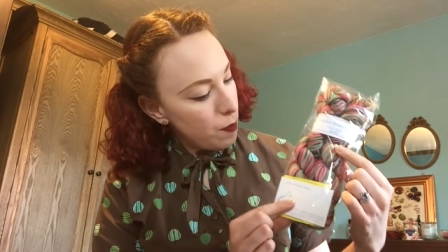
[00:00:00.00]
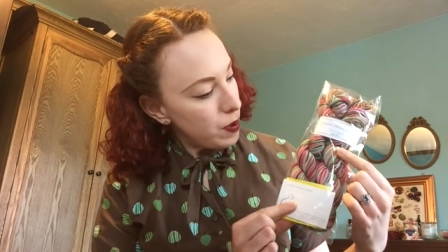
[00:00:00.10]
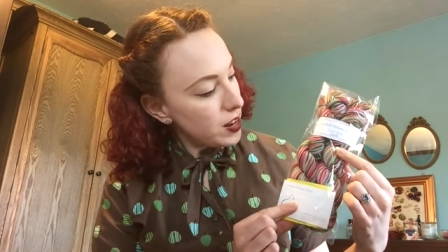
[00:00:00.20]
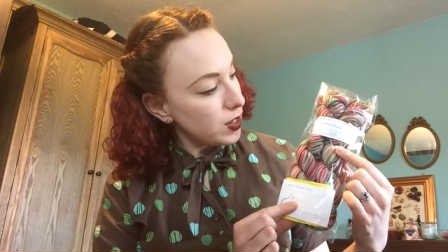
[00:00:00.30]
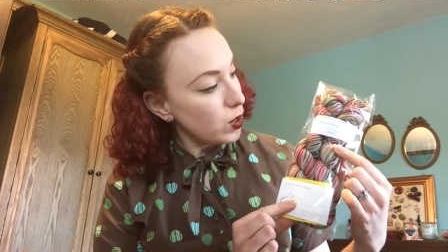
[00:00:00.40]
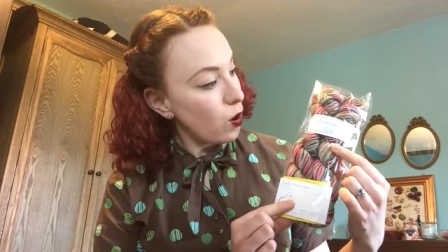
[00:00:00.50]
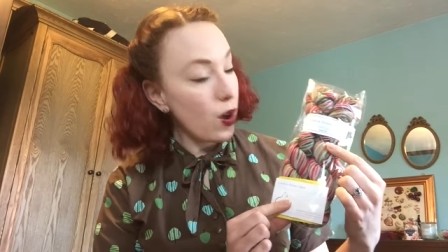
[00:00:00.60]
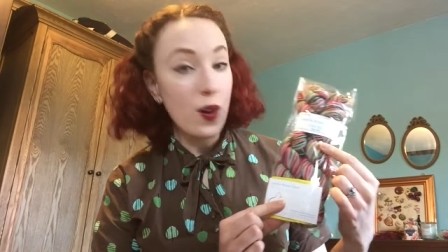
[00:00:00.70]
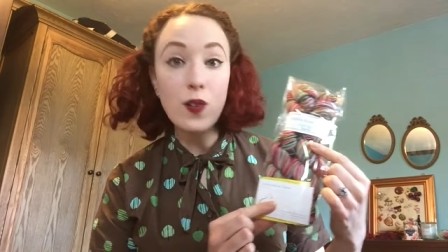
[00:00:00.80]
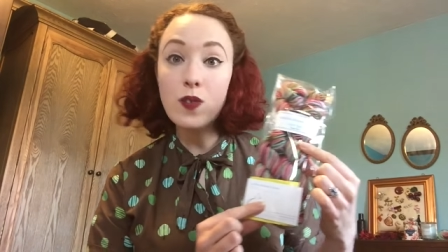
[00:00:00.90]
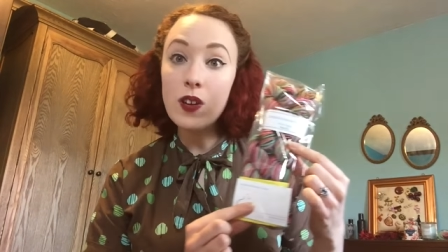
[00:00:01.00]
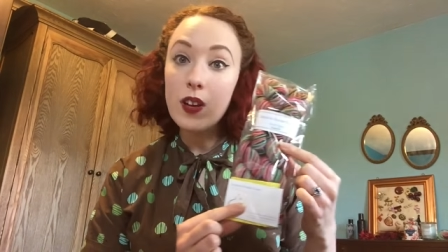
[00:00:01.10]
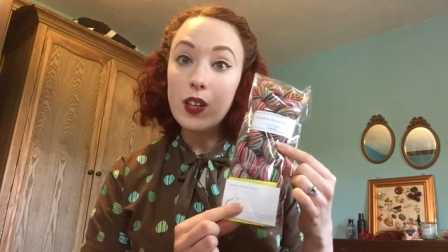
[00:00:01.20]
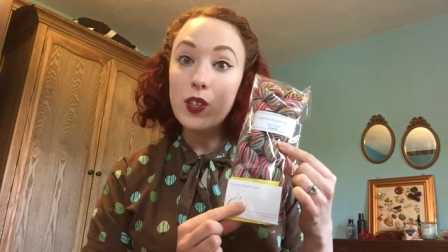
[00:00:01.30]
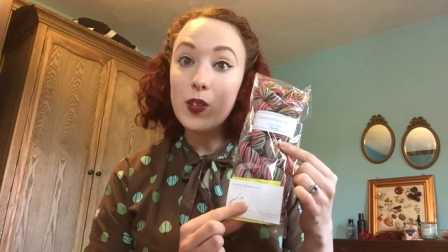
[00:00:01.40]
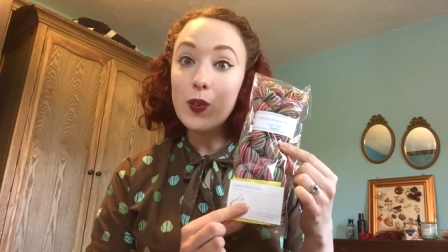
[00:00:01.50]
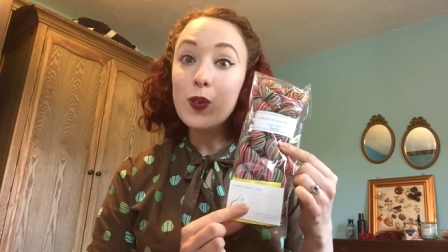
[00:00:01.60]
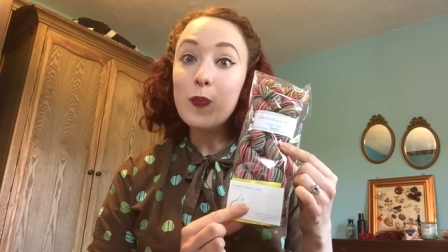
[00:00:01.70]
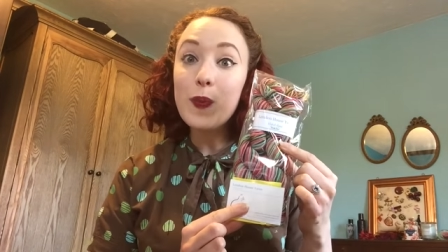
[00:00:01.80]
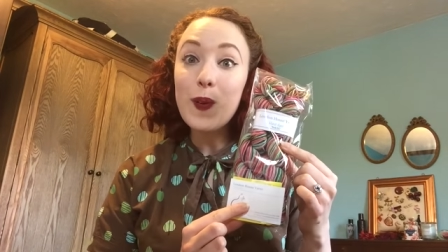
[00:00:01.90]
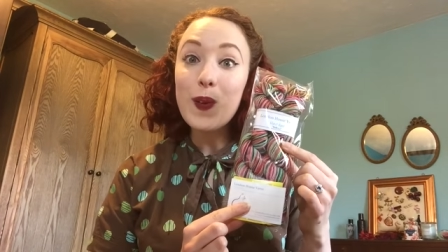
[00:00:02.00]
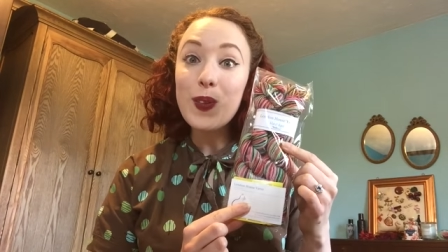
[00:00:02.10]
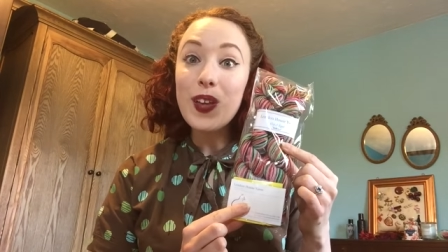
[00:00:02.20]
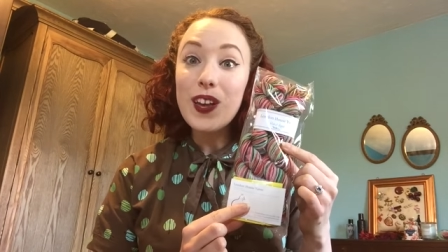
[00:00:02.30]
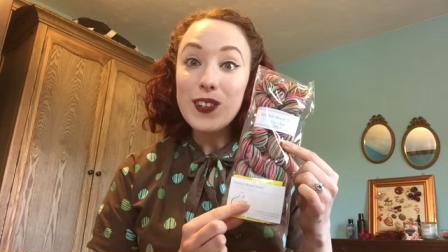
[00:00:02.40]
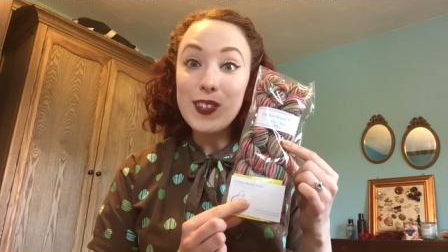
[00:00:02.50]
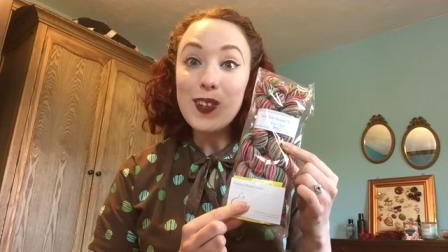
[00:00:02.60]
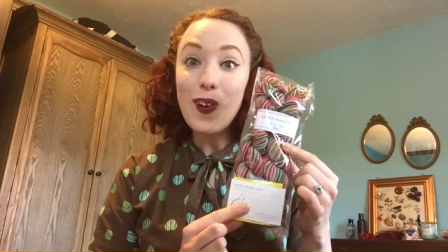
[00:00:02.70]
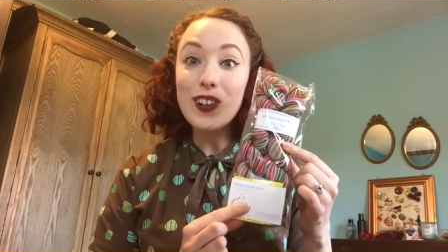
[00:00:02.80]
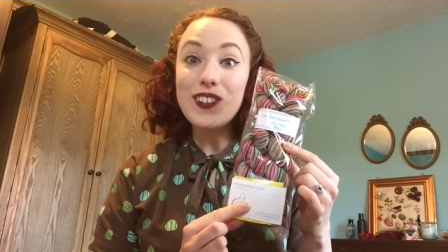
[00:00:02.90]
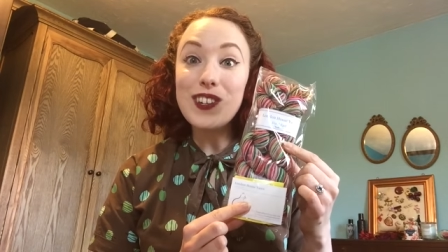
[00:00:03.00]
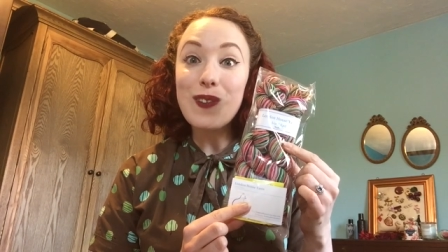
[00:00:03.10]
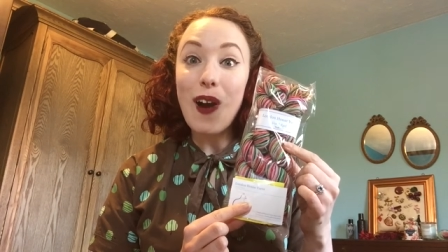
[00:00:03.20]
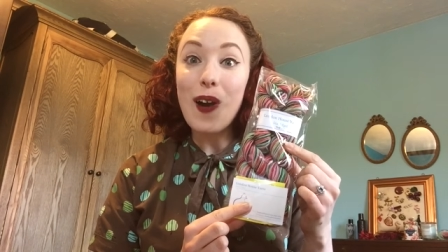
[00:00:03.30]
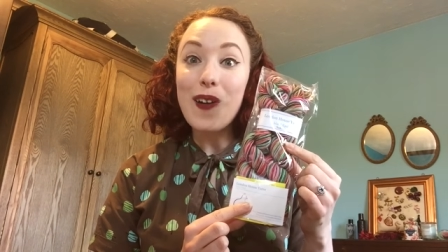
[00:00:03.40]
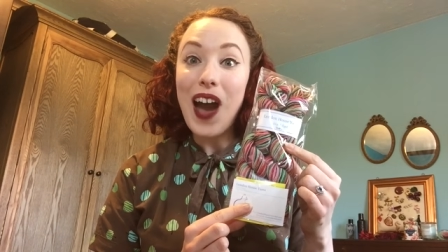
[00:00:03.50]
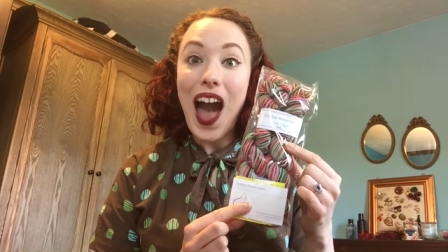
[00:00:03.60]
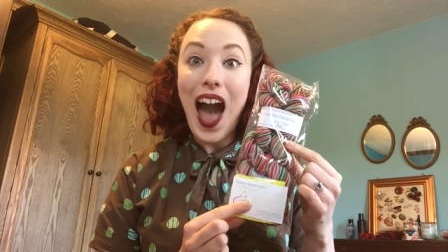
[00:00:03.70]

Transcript: But it's your own Yule Ball sock duo.